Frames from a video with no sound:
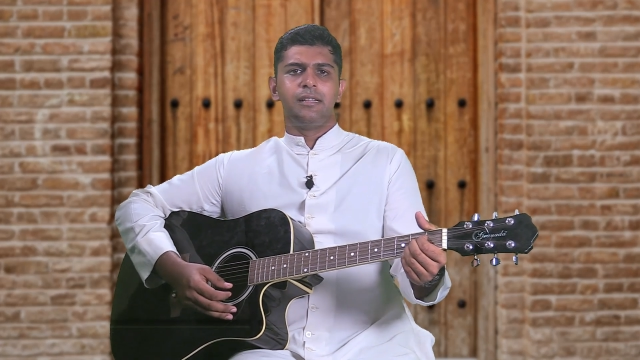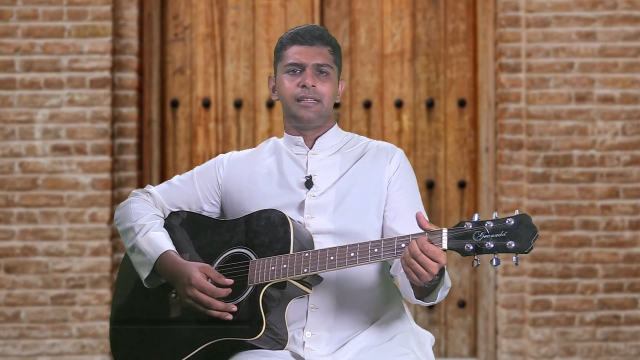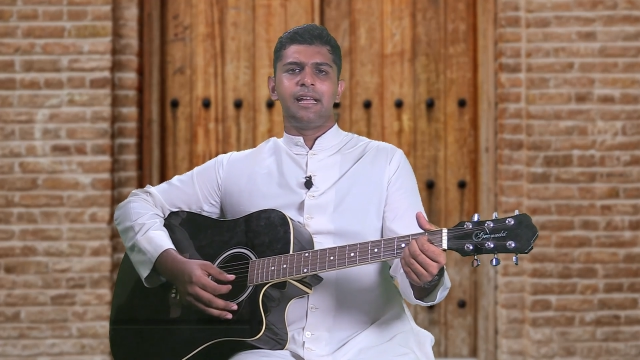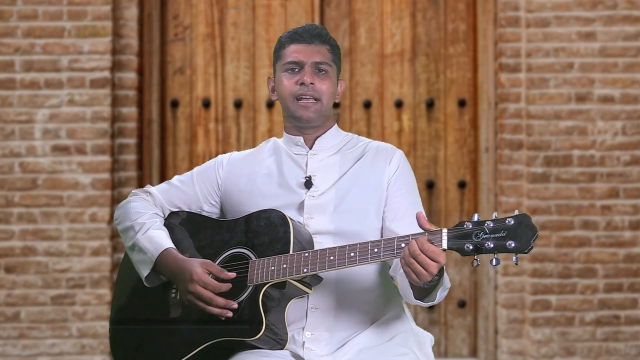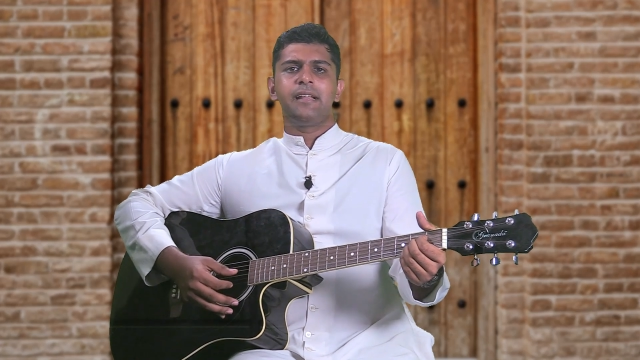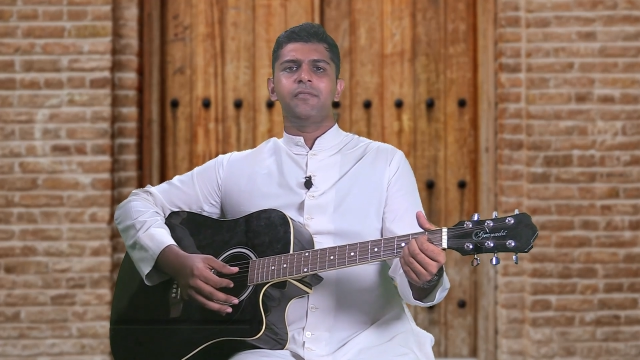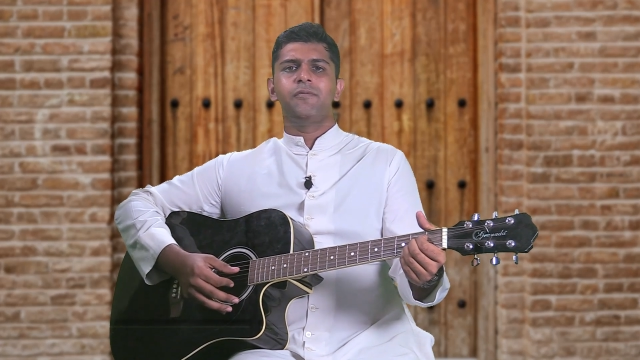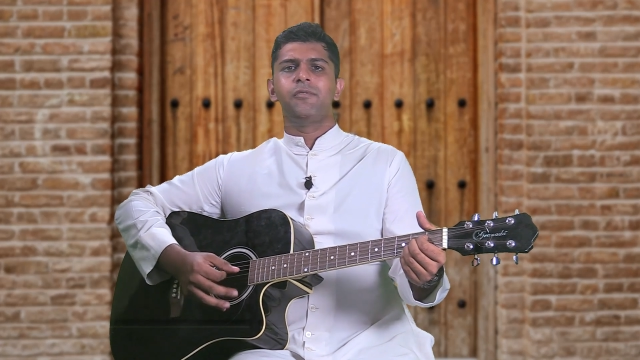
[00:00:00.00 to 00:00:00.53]

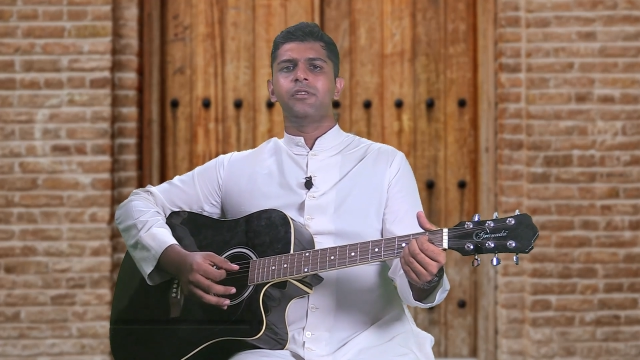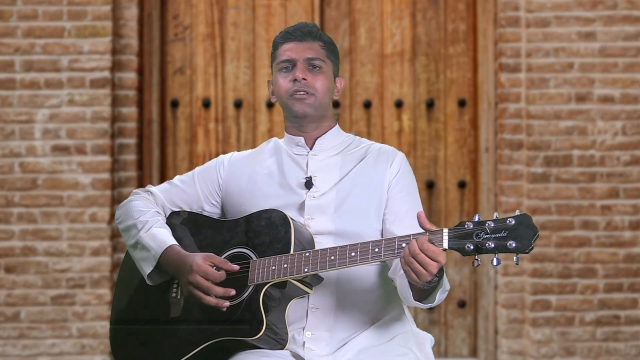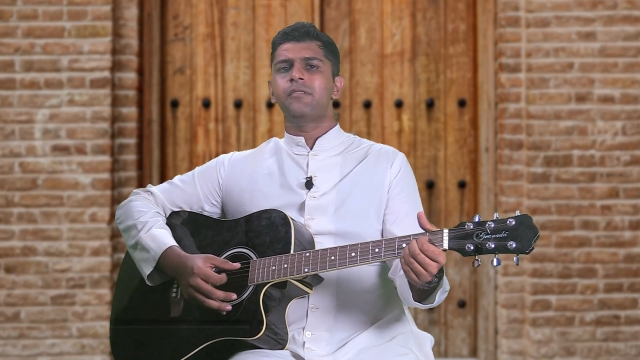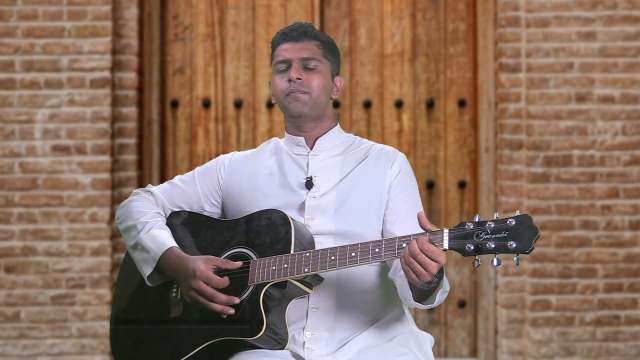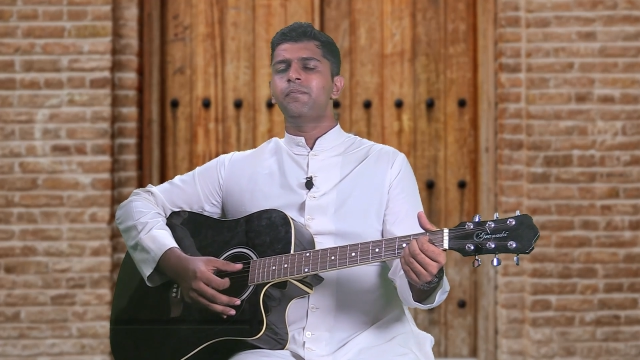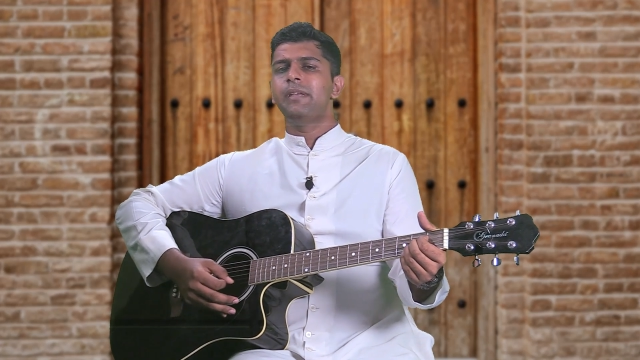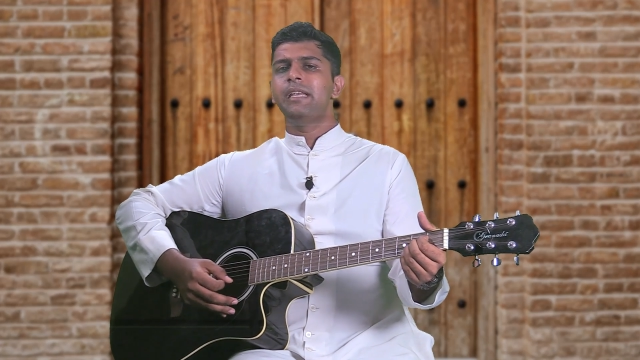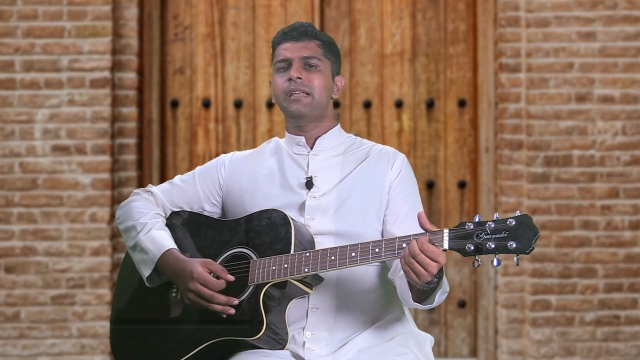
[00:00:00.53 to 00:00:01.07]
that would
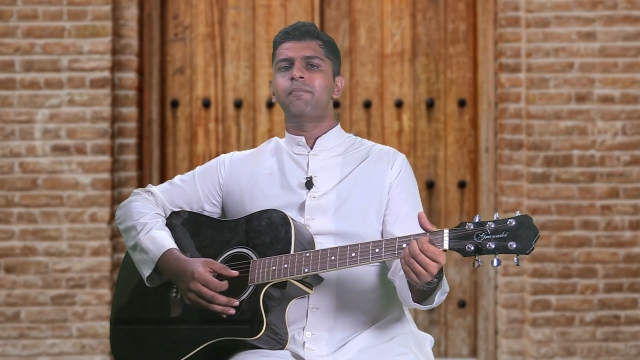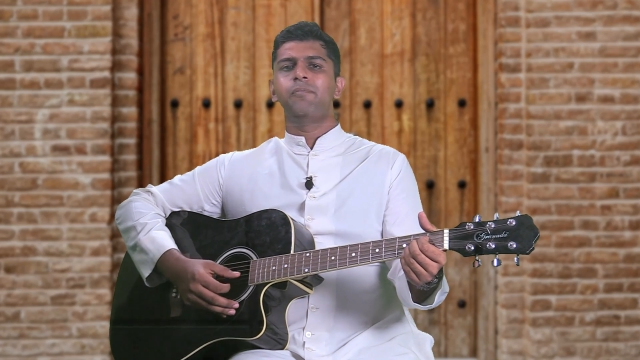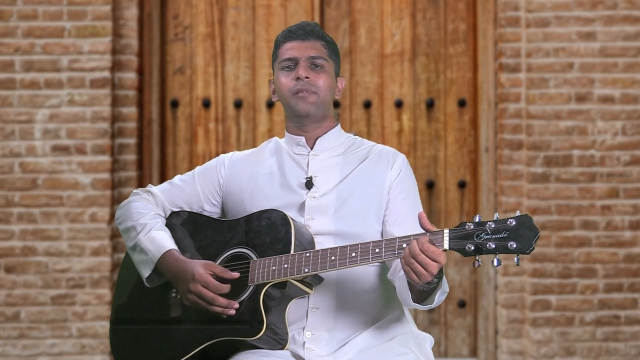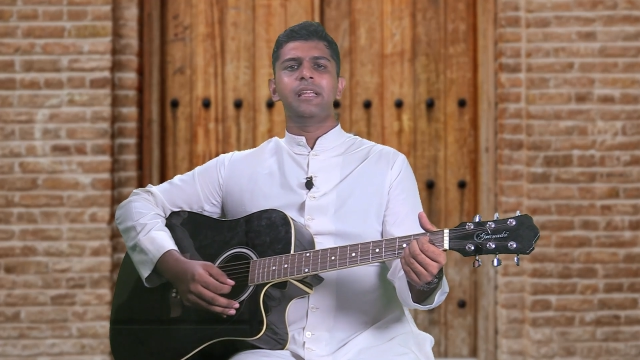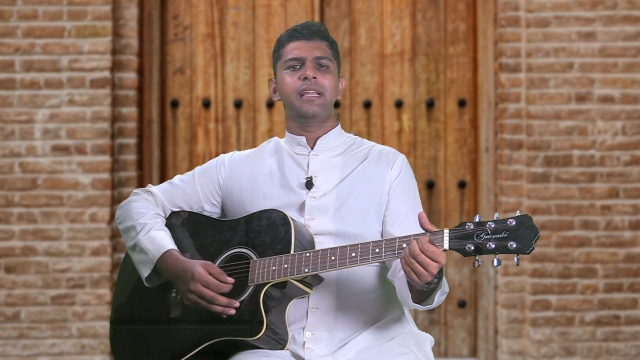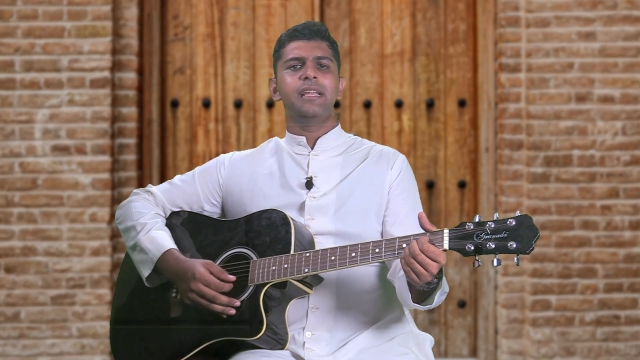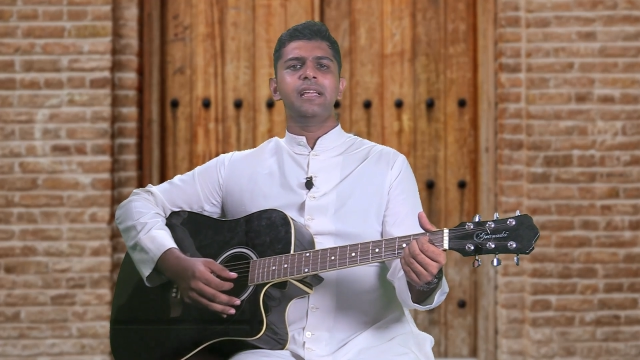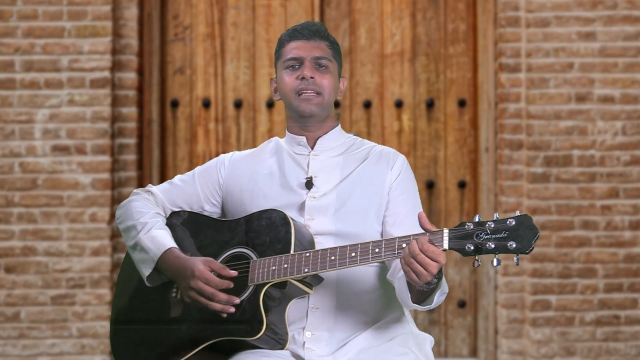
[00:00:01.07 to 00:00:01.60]
be
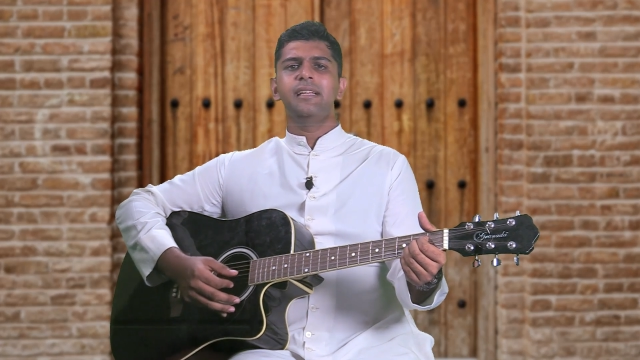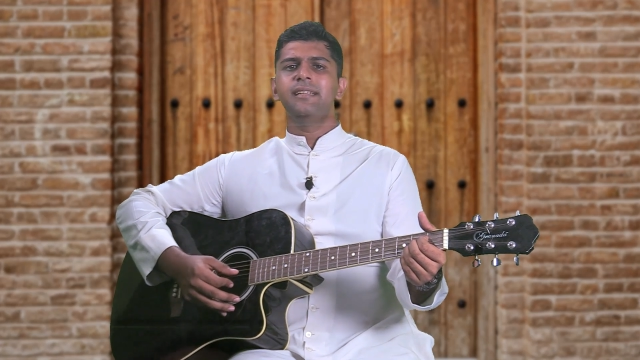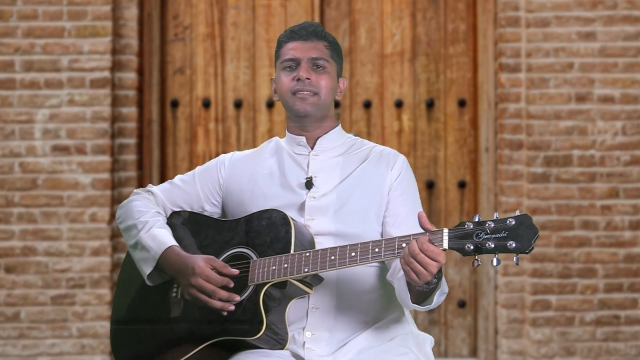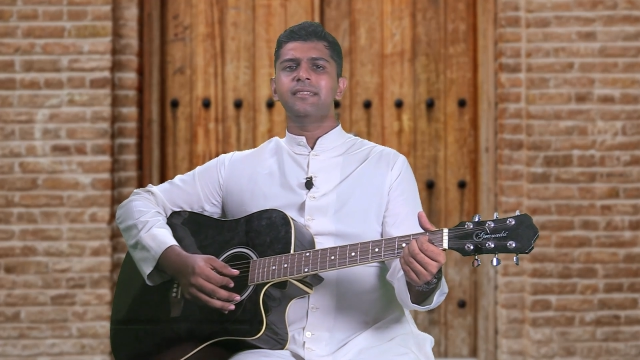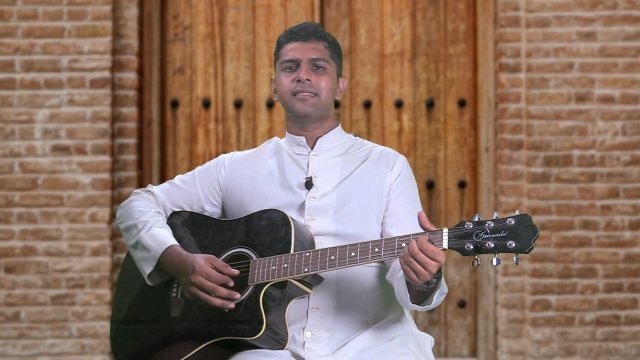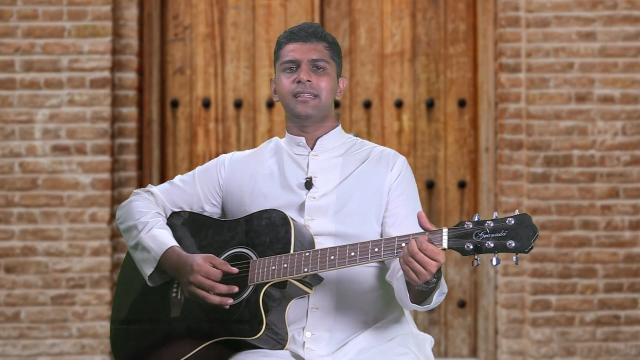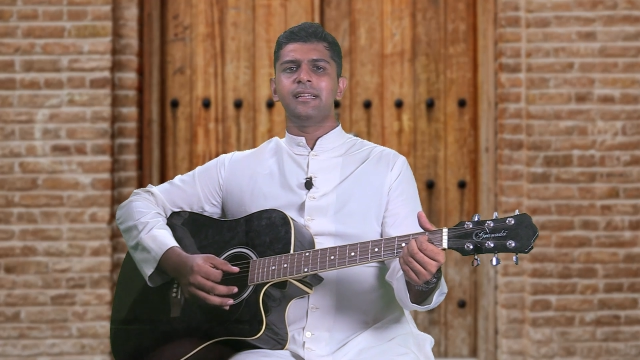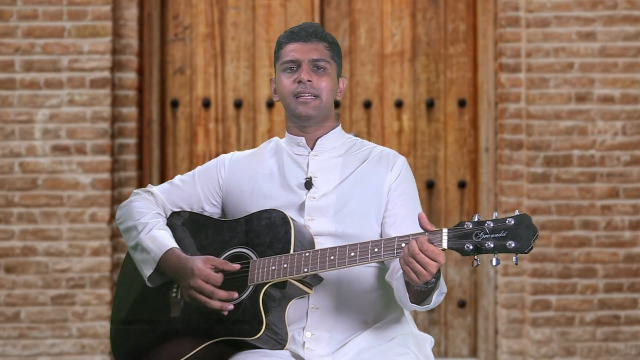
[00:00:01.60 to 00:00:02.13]

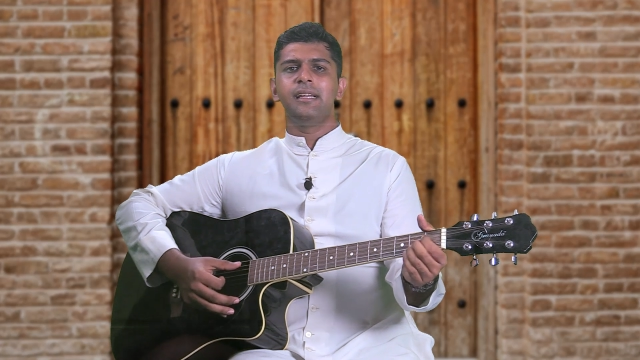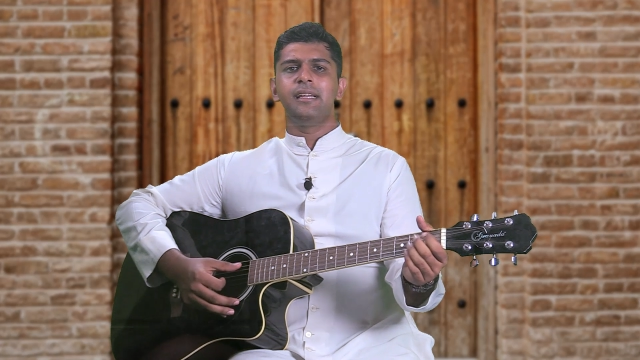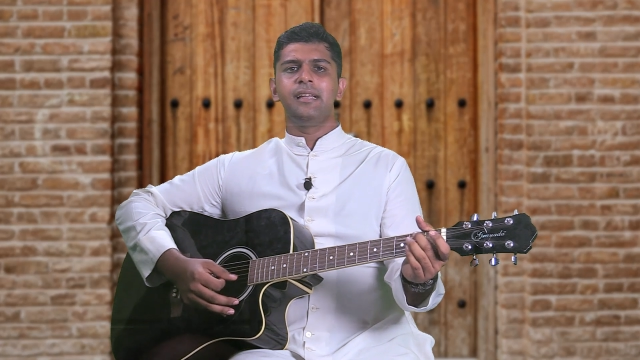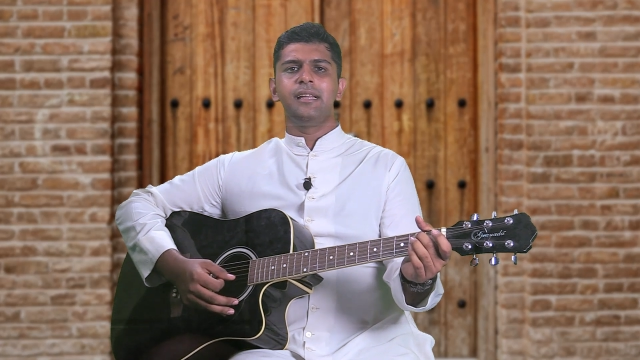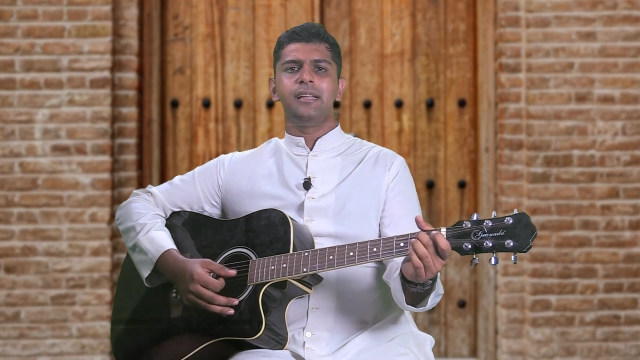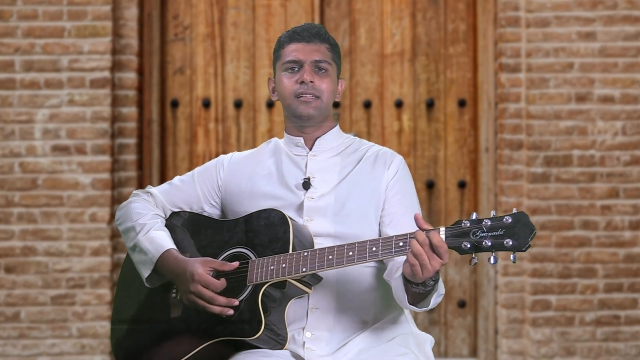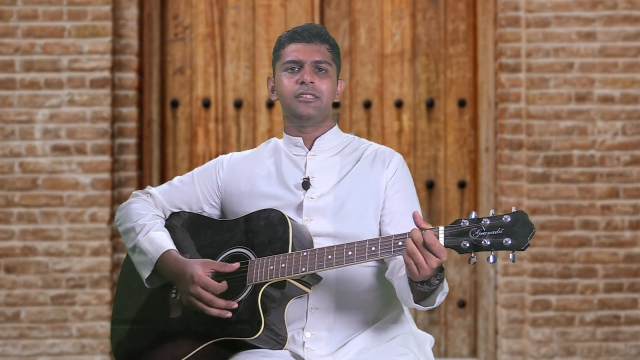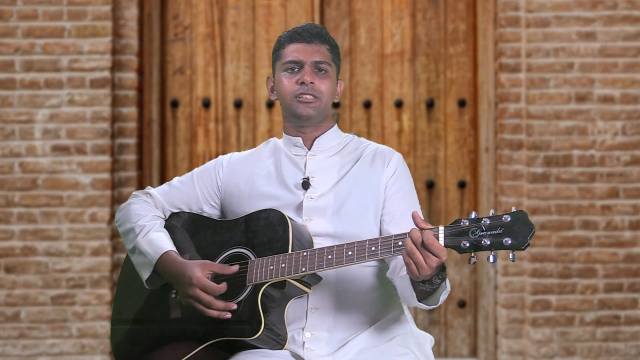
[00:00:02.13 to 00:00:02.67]

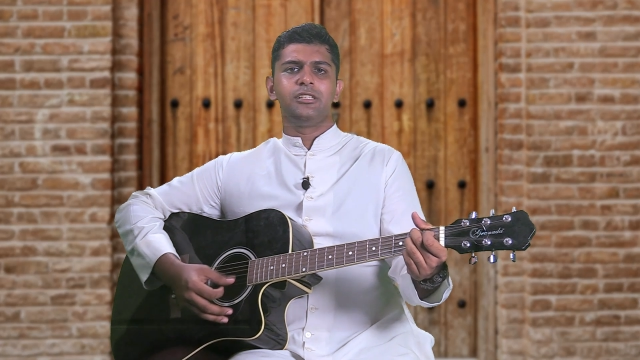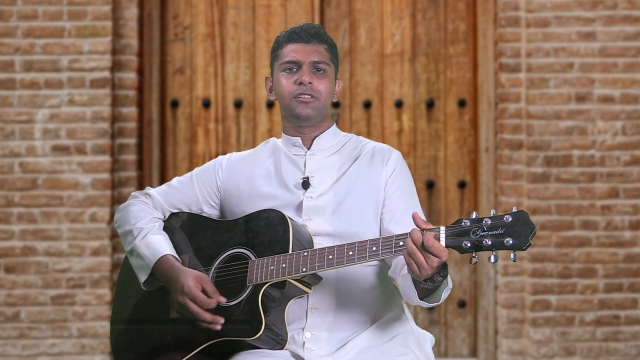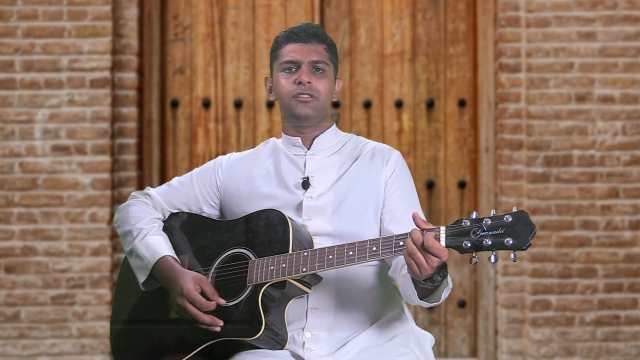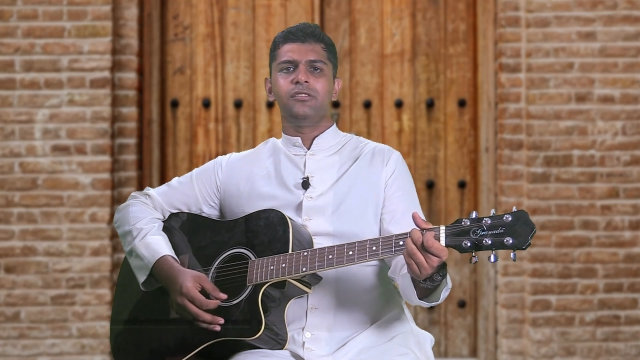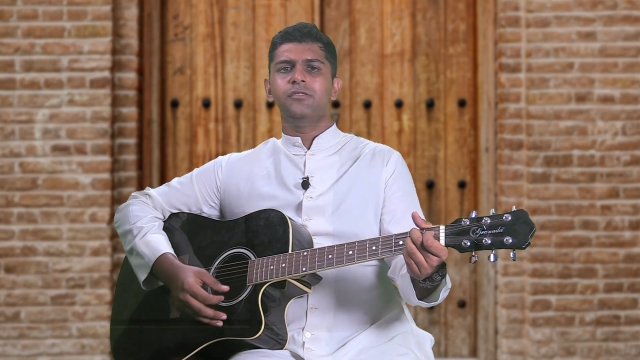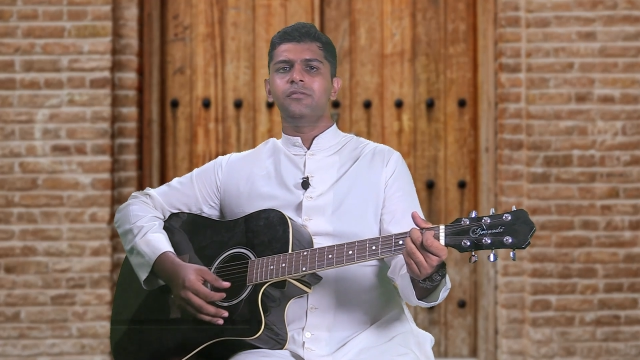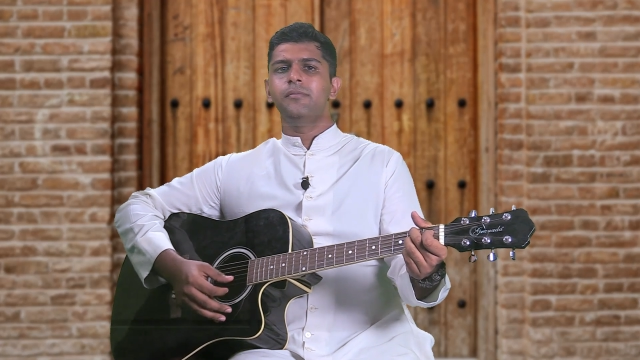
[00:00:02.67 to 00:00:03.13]
pleasing to